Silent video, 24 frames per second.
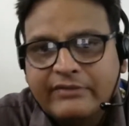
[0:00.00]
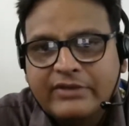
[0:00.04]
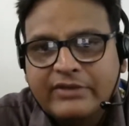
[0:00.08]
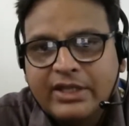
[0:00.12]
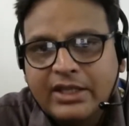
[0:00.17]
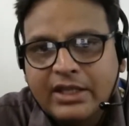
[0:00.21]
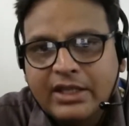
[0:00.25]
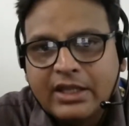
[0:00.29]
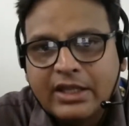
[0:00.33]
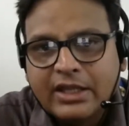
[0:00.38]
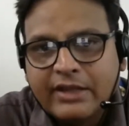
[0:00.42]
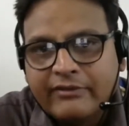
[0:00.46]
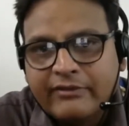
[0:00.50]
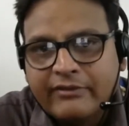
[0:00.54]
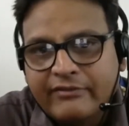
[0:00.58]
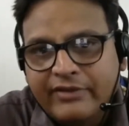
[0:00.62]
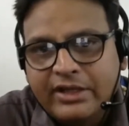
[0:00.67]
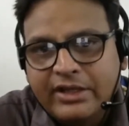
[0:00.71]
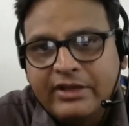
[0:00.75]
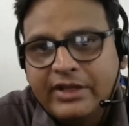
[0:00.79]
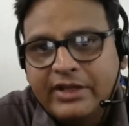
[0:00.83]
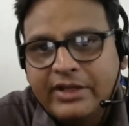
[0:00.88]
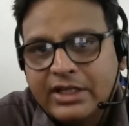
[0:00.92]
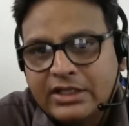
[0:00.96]
they
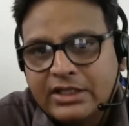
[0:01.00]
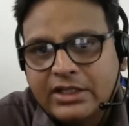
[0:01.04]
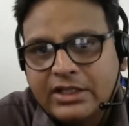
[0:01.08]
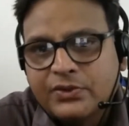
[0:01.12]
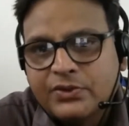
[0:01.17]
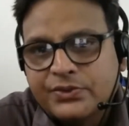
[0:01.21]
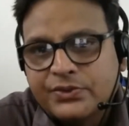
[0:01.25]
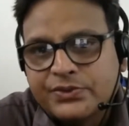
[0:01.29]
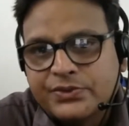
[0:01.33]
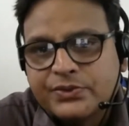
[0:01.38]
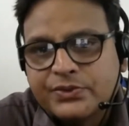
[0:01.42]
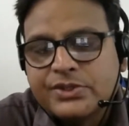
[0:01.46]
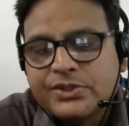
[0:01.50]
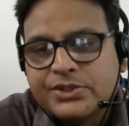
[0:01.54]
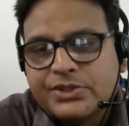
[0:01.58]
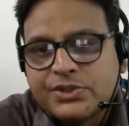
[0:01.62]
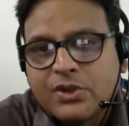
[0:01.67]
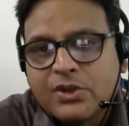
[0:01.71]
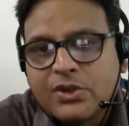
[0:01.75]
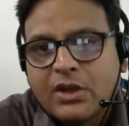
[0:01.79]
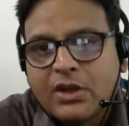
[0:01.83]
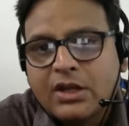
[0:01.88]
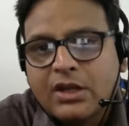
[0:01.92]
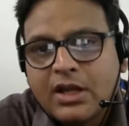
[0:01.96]
every year they used to
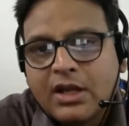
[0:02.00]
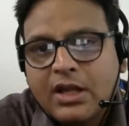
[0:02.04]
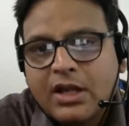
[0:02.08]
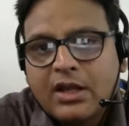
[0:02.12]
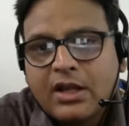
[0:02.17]
install